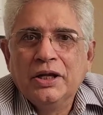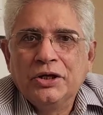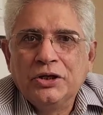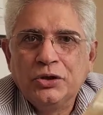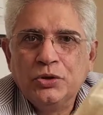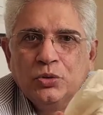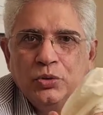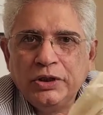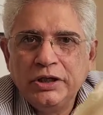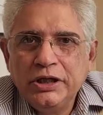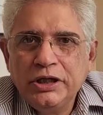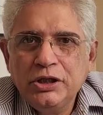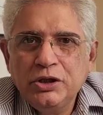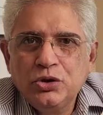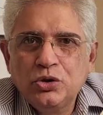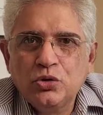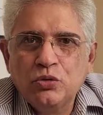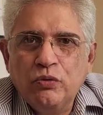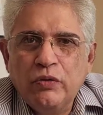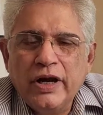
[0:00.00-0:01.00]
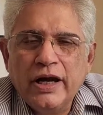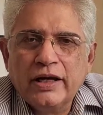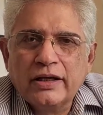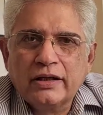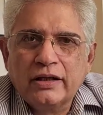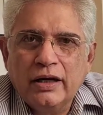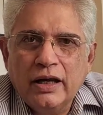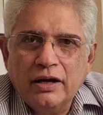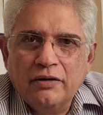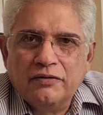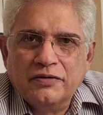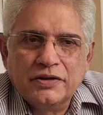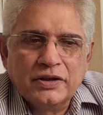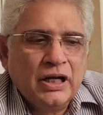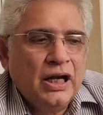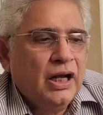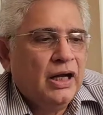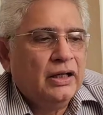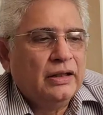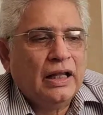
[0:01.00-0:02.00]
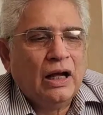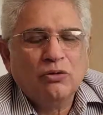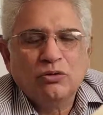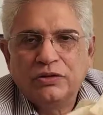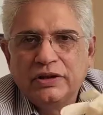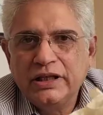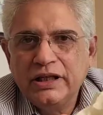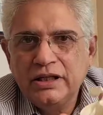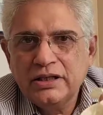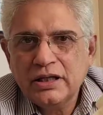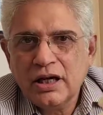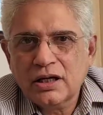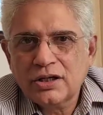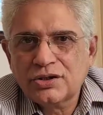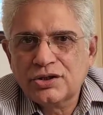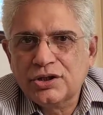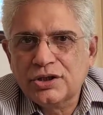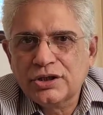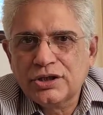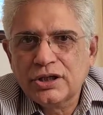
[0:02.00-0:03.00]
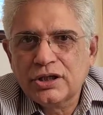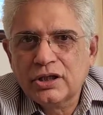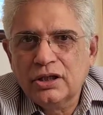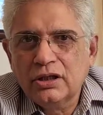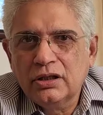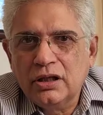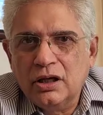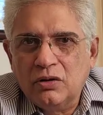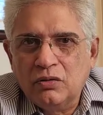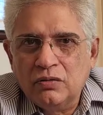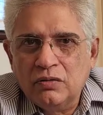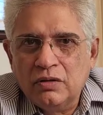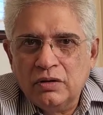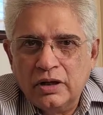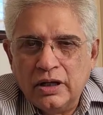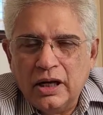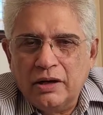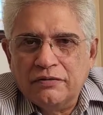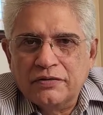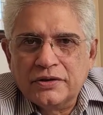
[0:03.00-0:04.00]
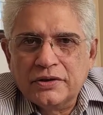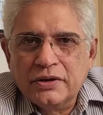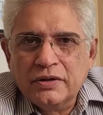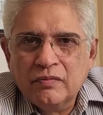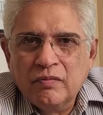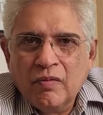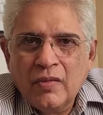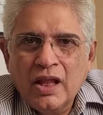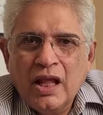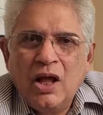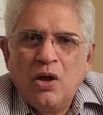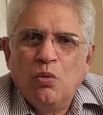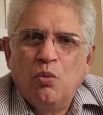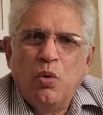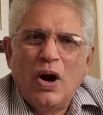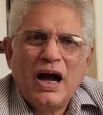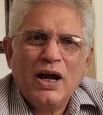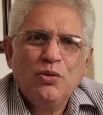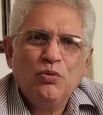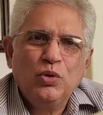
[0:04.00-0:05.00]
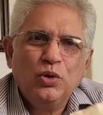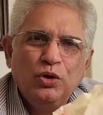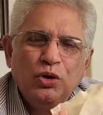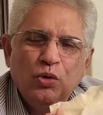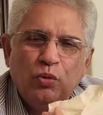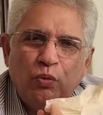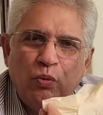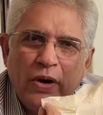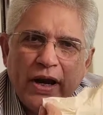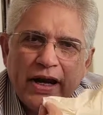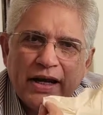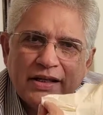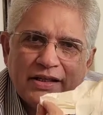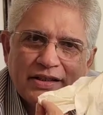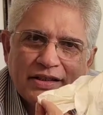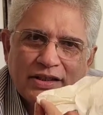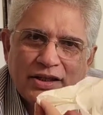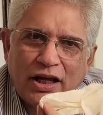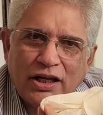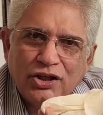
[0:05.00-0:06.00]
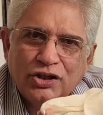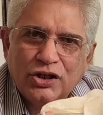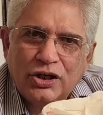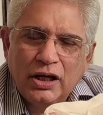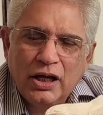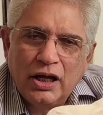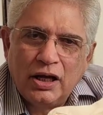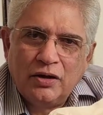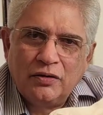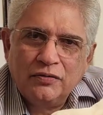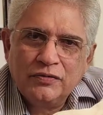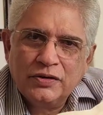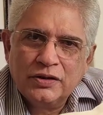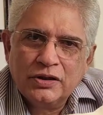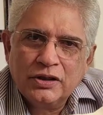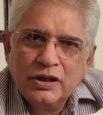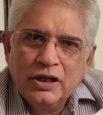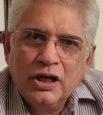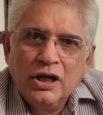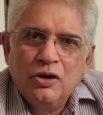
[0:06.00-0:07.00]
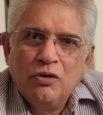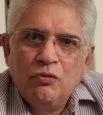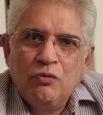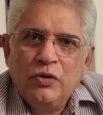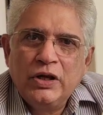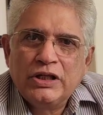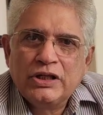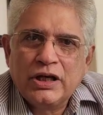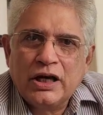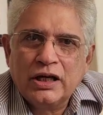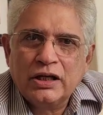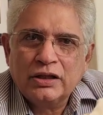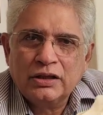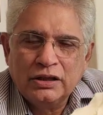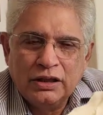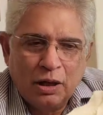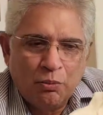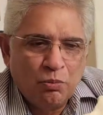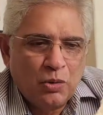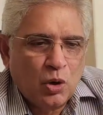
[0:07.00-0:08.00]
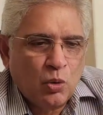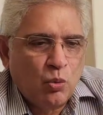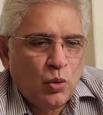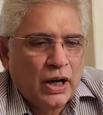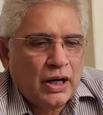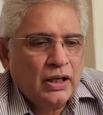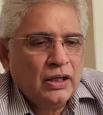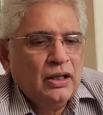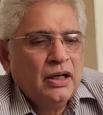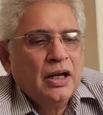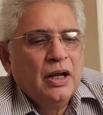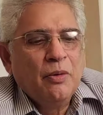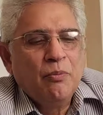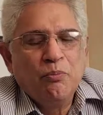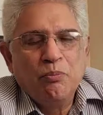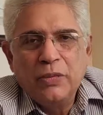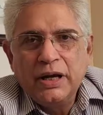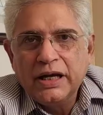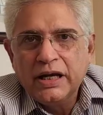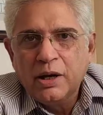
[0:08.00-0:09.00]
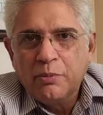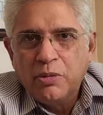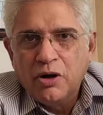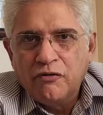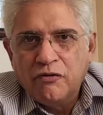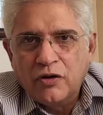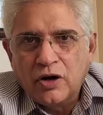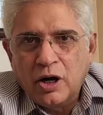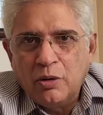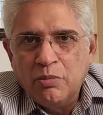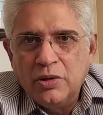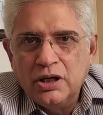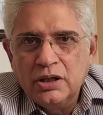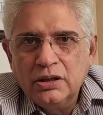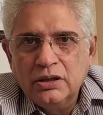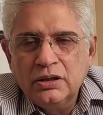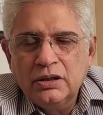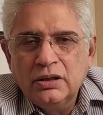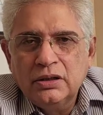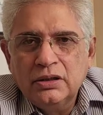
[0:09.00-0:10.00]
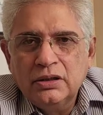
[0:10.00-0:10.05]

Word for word: You need to wear gloves. Now, these are surgical gloves. Why would you wear such gloves which are, number one, made up of rubber?